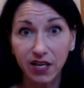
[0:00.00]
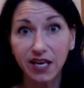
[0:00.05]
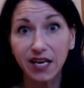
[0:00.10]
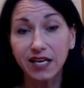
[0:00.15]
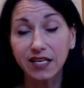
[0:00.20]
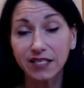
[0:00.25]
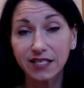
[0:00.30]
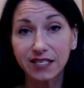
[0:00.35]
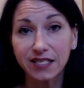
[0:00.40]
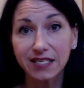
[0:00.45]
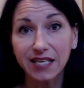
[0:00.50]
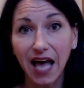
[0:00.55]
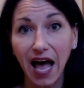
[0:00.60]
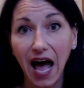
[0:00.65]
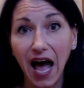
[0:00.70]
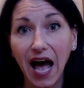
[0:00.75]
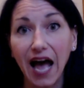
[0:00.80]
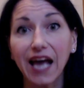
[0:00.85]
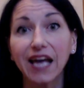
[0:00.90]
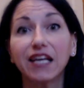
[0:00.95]

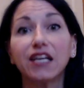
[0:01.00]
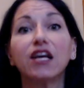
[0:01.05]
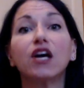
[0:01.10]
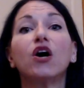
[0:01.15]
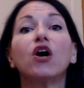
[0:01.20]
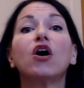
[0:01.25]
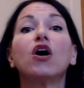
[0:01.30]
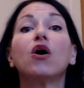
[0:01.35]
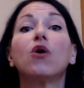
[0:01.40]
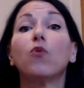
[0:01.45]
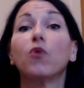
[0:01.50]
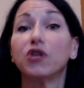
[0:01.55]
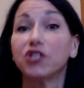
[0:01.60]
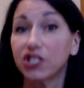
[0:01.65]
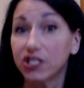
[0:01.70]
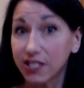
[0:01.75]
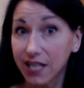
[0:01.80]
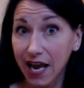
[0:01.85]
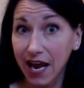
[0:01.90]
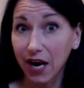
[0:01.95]
inside, which
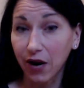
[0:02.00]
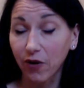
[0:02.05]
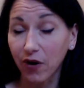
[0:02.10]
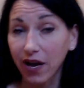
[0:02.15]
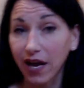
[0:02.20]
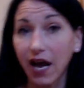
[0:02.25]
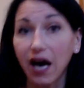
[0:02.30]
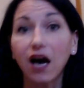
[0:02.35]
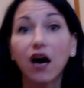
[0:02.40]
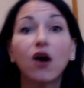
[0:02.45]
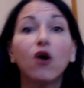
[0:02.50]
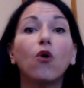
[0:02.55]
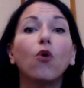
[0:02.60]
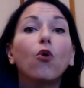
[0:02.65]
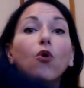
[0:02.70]
is area,